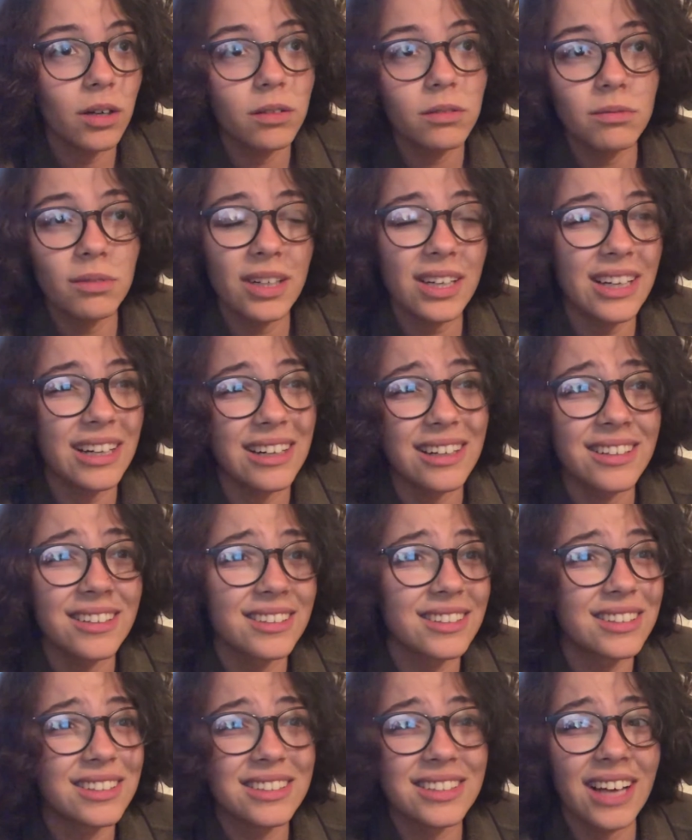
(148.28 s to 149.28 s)
What
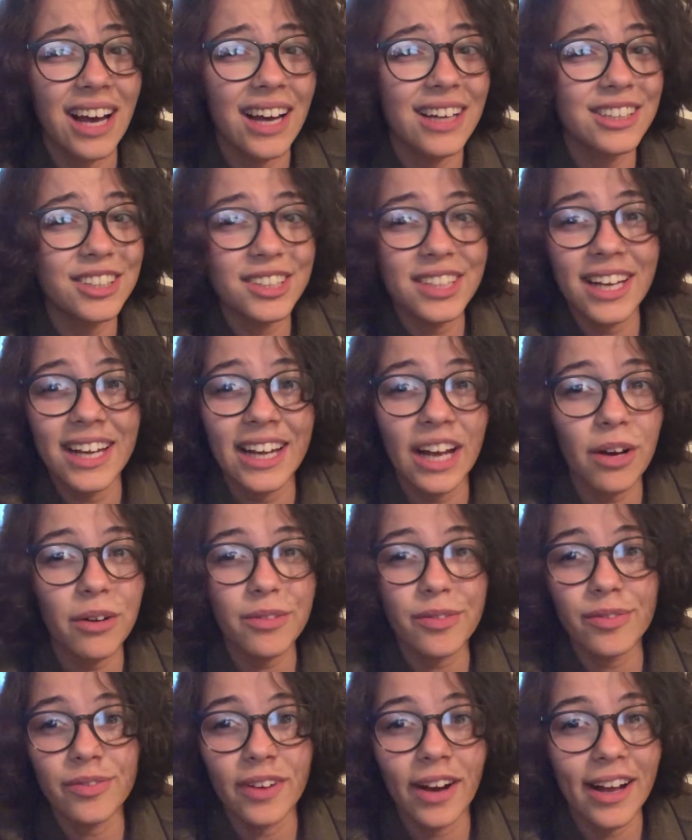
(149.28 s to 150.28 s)
else? I just hang out
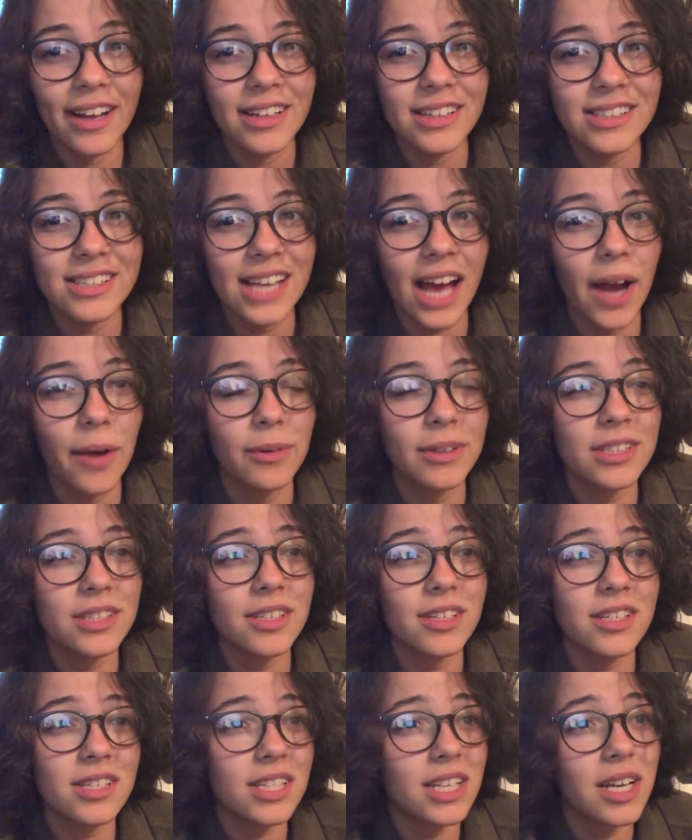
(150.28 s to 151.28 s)
with friends. I went
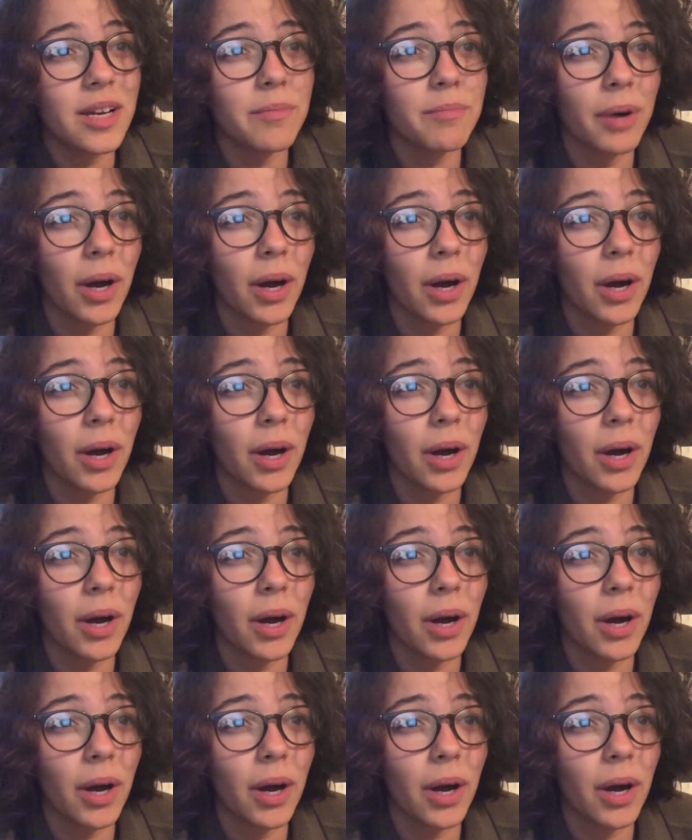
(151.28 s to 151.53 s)
to slam